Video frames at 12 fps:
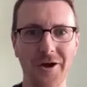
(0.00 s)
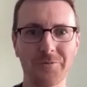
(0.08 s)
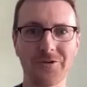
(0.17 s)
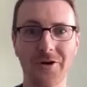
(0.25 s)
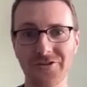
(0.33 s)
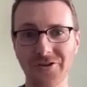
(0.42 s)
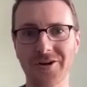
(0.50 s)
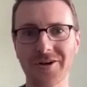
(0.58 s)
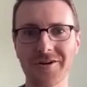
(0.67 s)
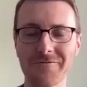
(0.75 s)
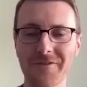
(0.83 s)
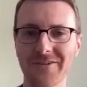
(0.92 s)
So I
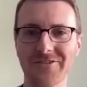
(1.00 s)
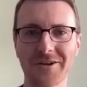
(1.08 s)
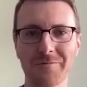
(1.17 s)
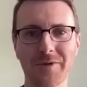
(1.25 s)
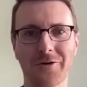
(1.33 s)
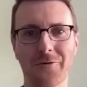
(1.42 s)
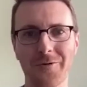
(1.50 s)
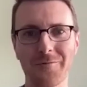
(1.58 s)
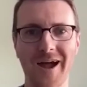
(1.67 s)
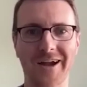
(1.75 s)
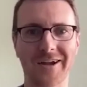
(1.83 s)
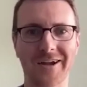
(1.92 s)
started investing in
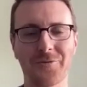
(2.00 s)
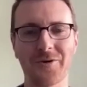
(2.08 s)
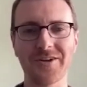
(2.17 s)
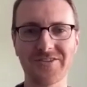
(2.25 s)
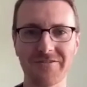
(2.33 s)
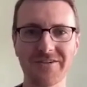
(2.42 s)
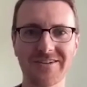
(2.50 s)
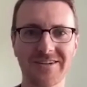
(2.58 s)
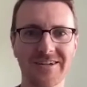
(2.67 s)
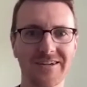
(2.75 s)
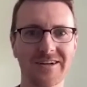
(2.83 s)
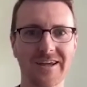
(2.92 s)
Bitcoin back in
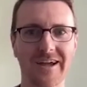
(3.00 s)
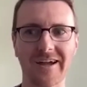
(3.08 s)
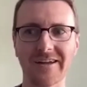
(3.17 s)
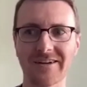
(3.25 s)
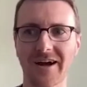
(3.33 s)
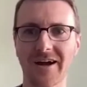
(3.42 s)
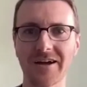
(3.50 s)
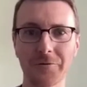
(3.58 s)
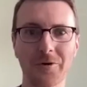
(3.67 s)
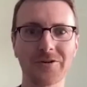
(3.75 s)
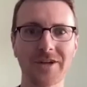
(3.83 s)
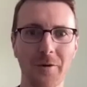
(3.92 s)
2017, and
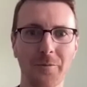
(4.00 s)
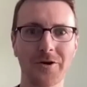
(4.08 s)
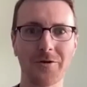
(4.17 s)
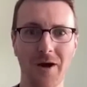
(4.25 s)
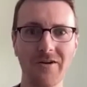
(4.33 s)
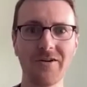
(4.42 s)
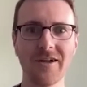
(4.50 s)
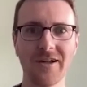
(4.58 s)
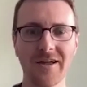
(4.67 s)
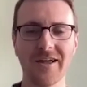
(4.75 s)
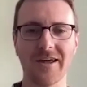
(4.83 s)
it worked out pretty well.